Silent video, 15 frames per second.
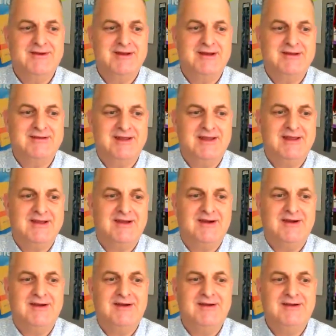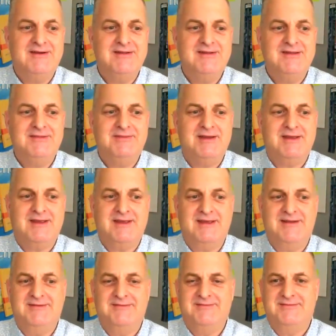going to take on the
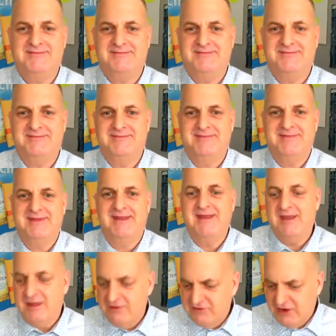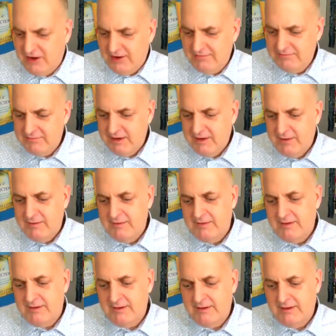biggie. John,
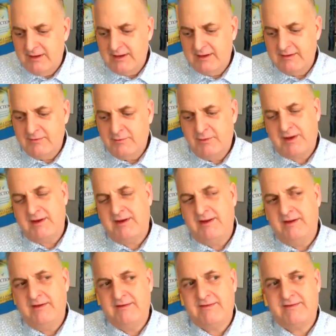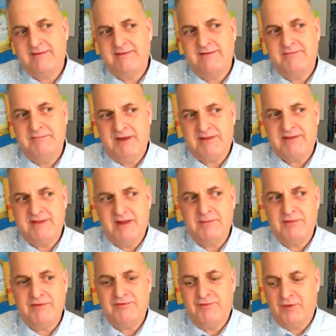what is myth
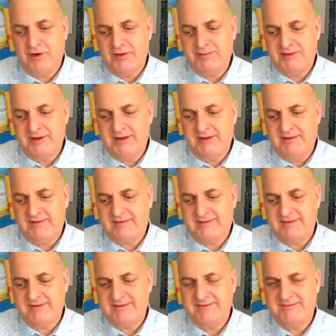number 4, please?